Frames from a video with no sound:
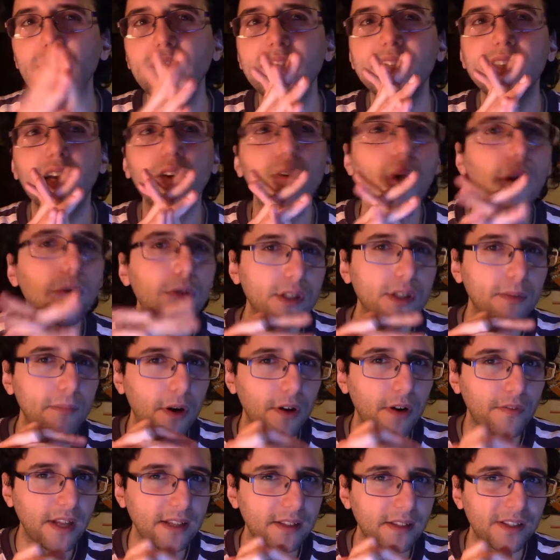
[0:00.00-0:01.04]
Sakurai was a part
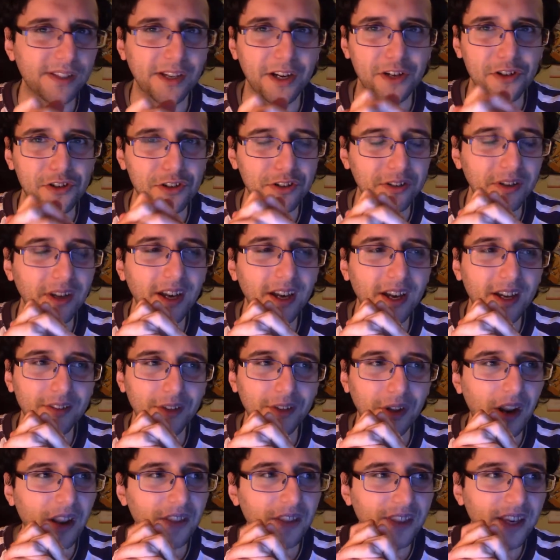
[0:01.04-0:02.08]
of that discussion,
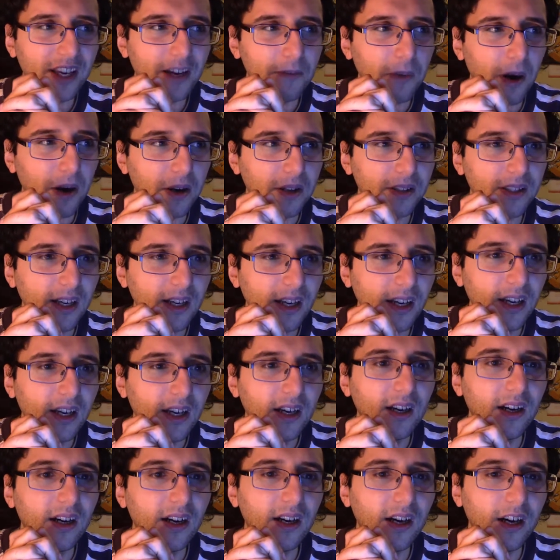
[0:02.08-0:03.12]
now that I think about it.
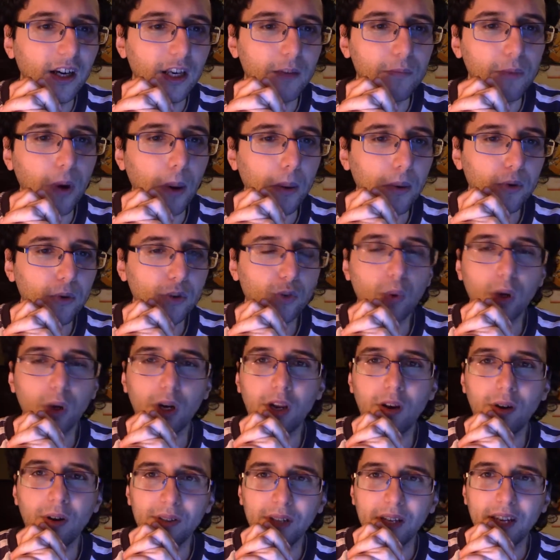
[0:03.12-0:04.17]
He probably was
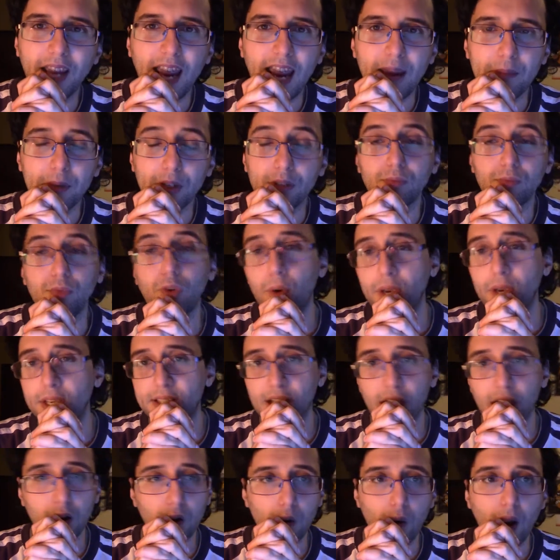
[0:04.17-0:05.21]
working on the game, and knowing
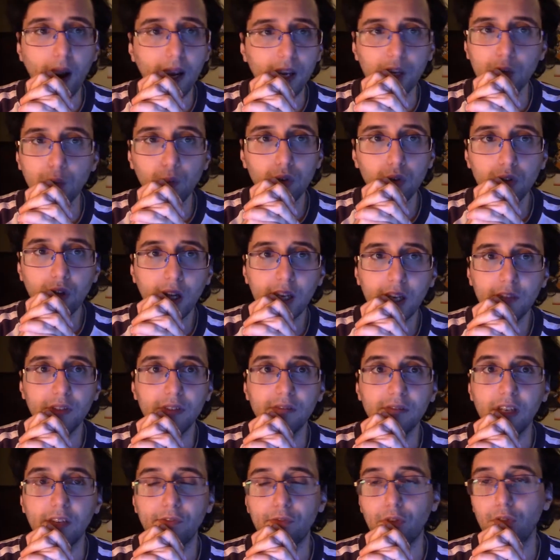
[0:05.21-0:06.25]
Sakurai, he would not
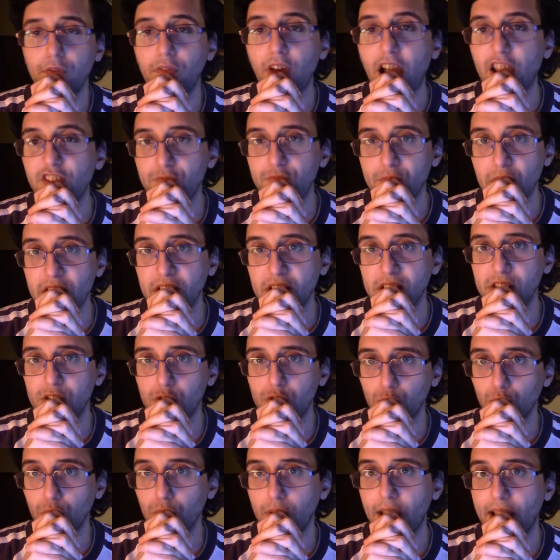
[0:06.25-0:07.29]
even leave for 5 minutes
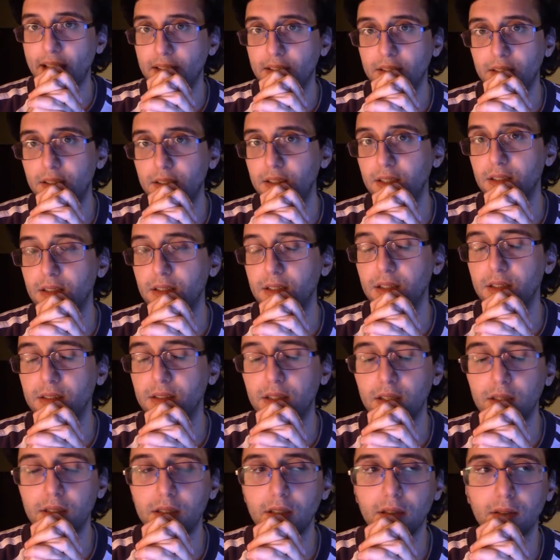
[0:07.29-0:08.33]
to get
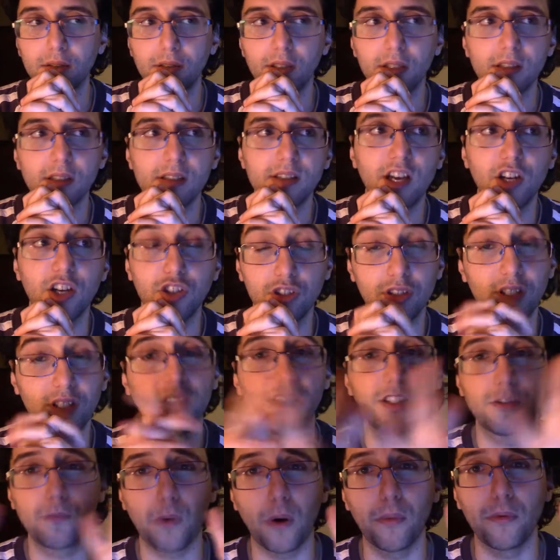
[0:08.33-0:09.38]
the discussion. And
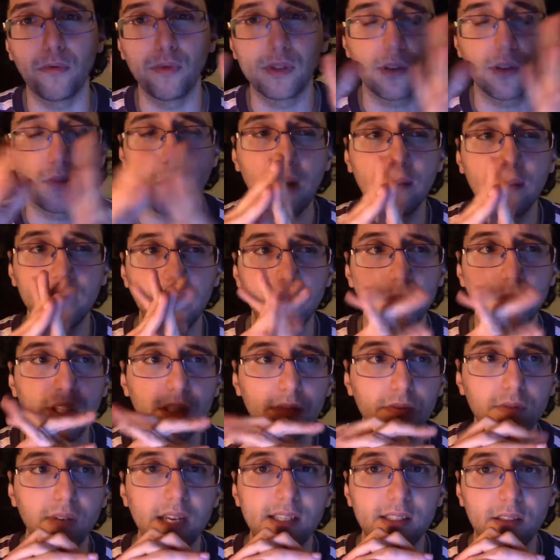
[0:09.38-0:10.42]
this probably was a roundtable
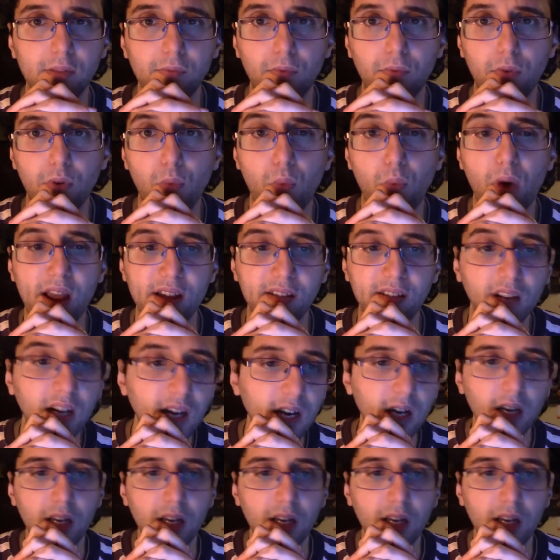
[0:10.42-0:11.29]
that lasted for a while.